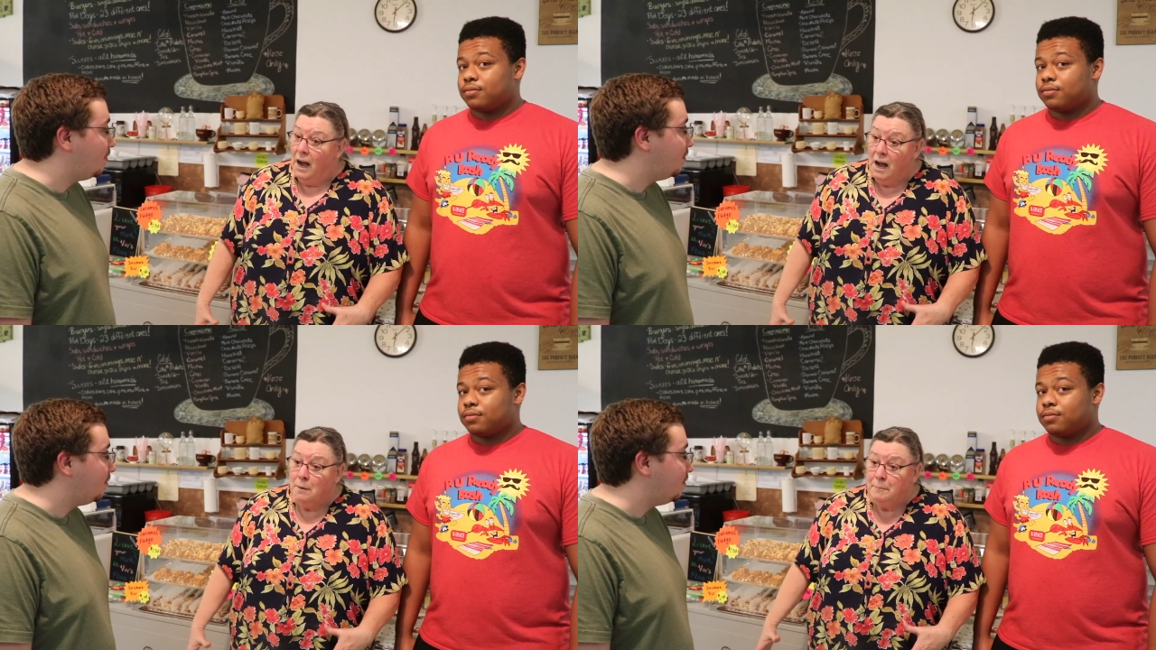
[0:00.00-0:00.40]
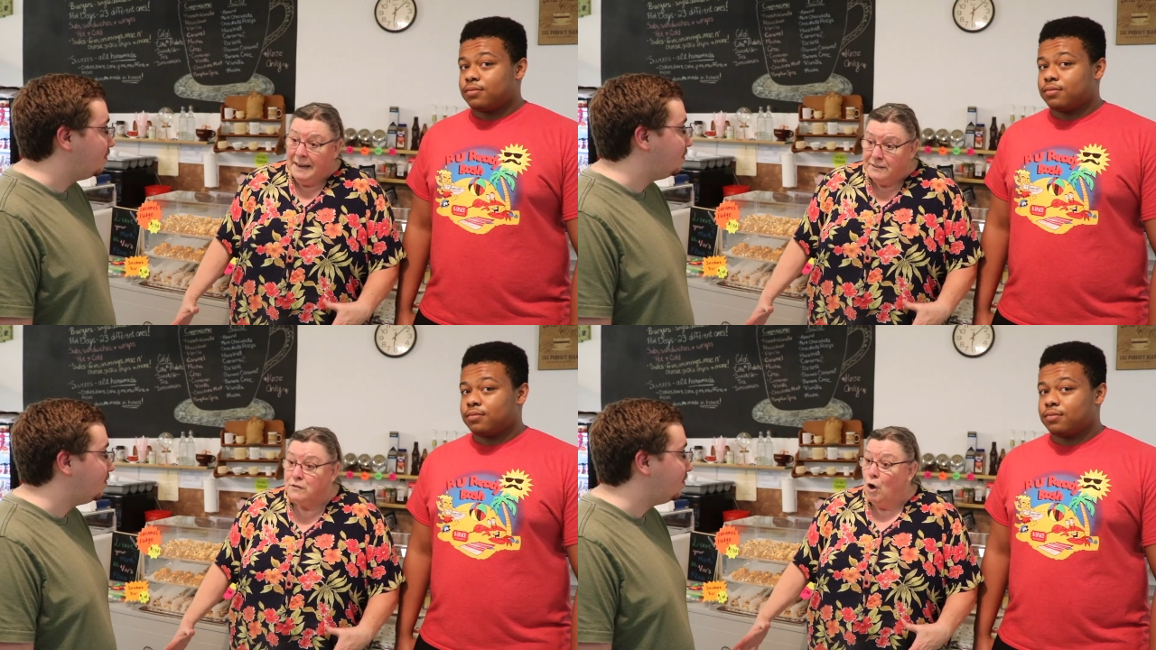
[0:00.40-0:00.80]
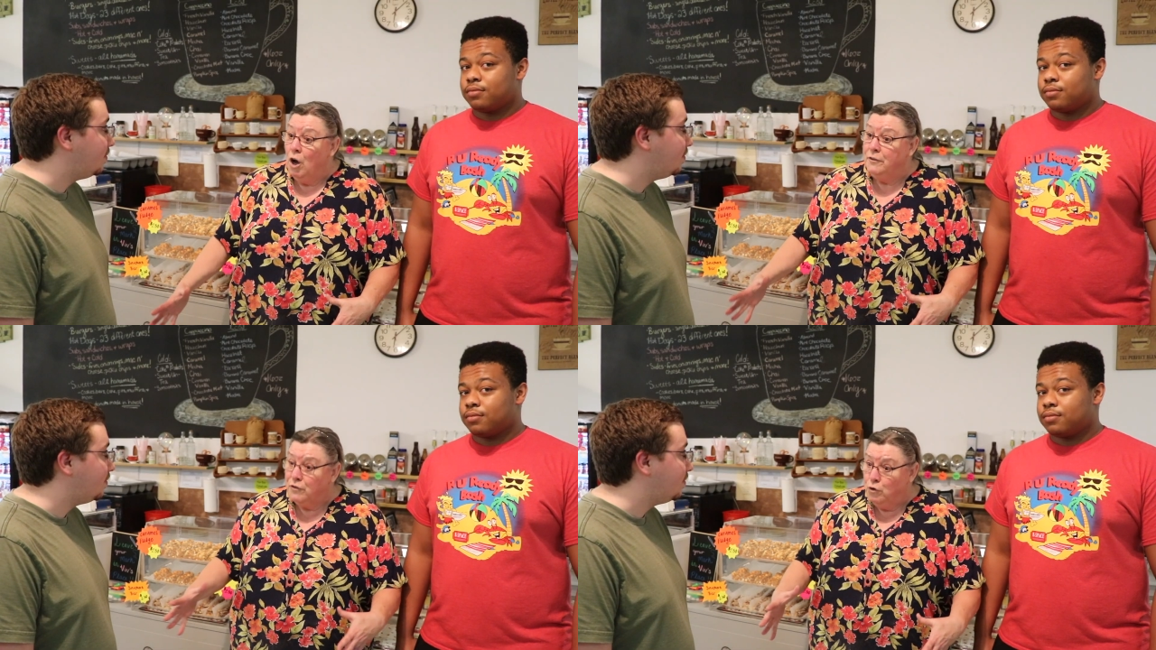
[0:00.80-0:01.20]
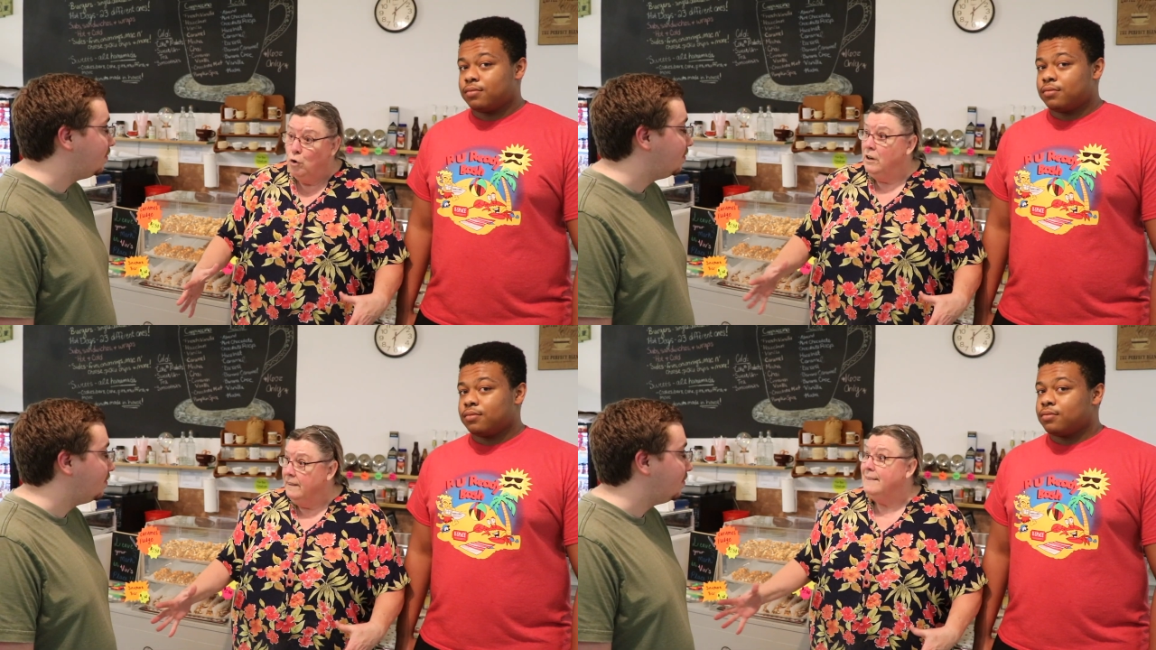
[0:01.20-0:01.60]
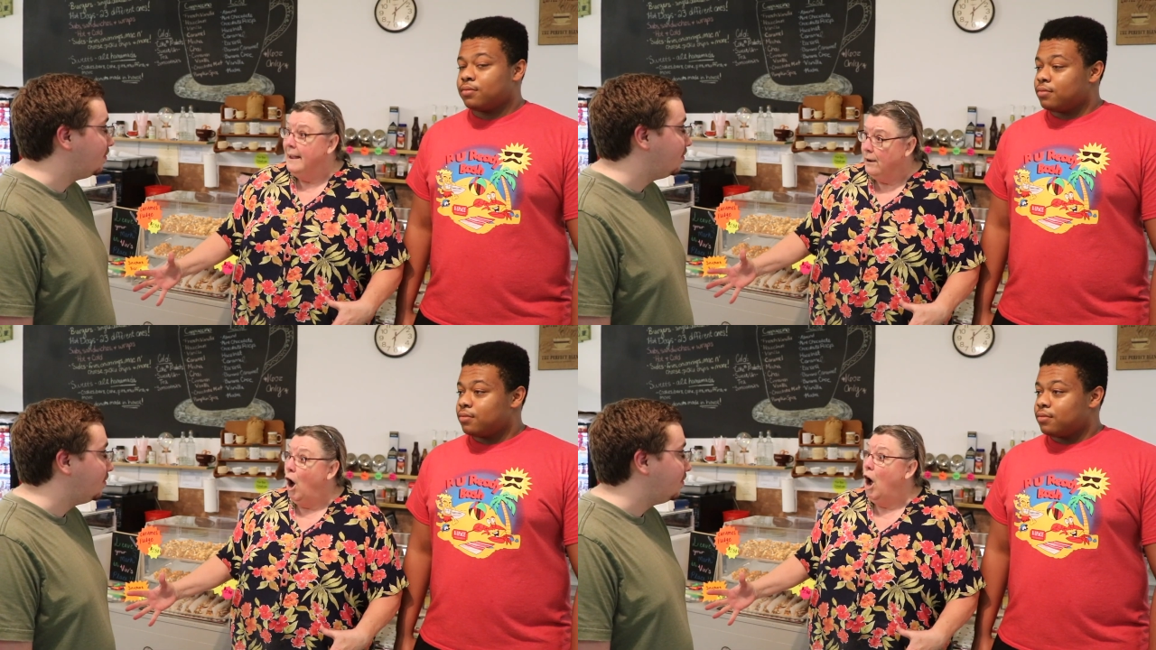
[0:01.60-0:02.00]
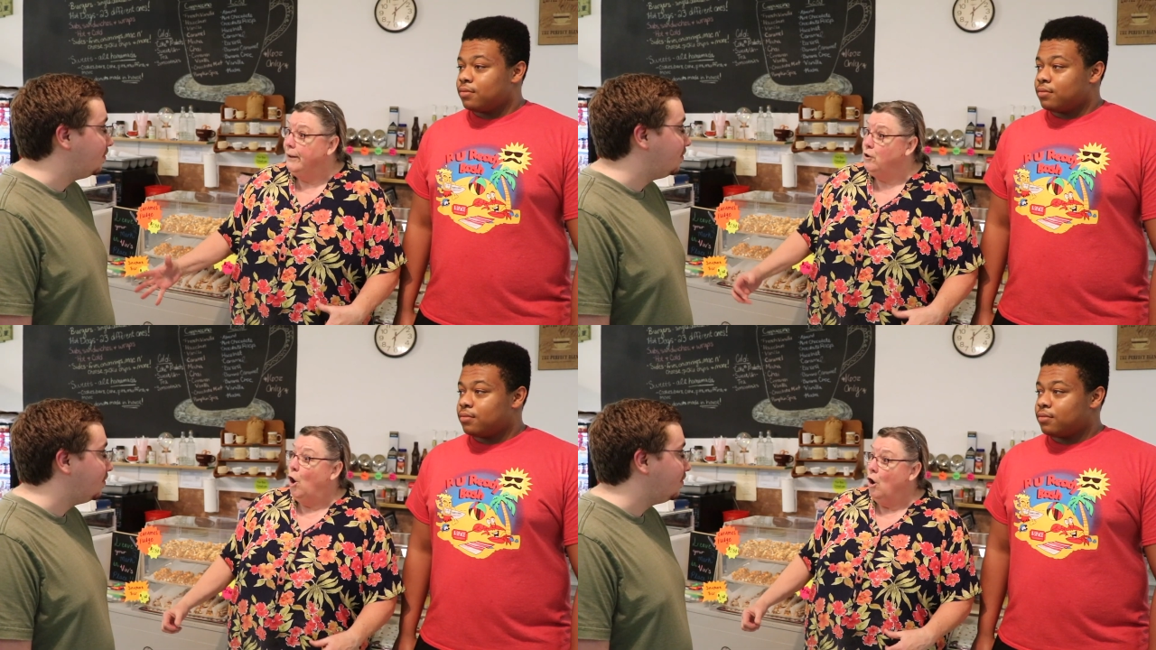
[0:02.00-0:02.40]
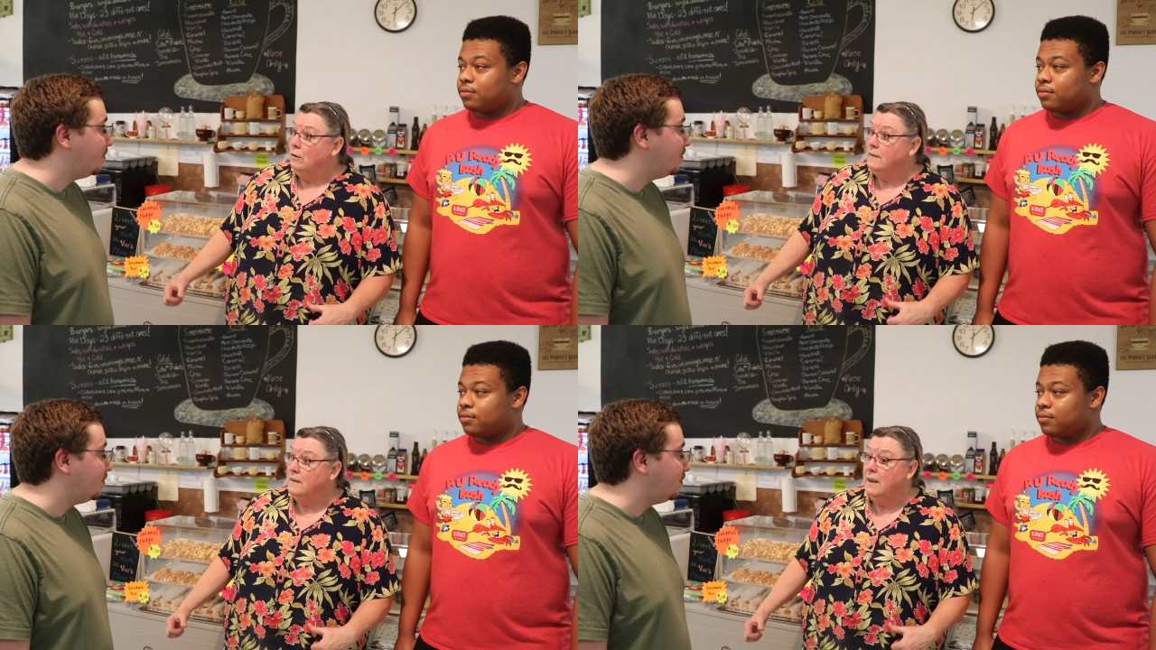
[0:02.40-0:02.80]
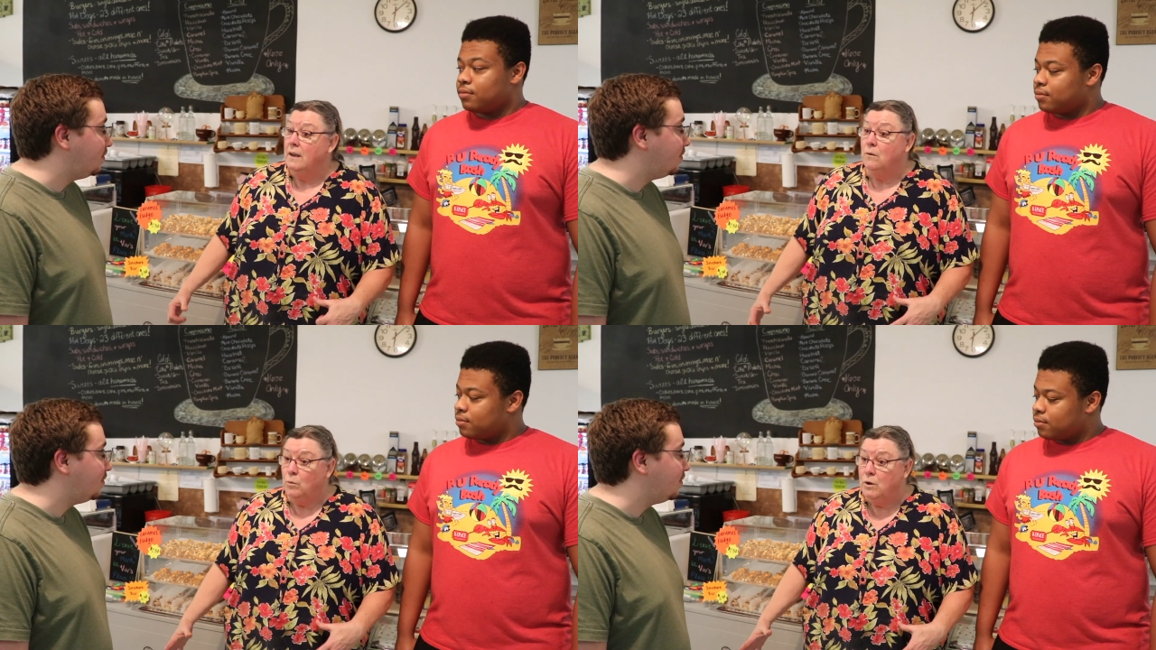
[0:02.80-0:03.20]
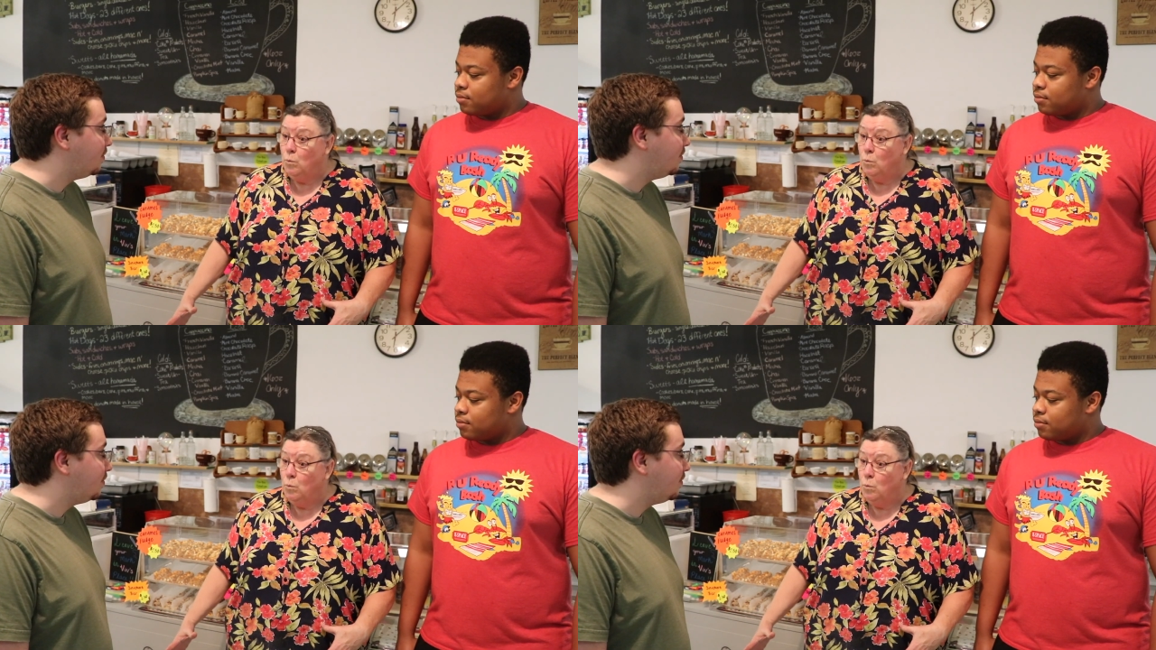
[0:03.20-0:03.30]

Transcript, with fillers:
Speaker 1: uh, based on students like hot dogs, and we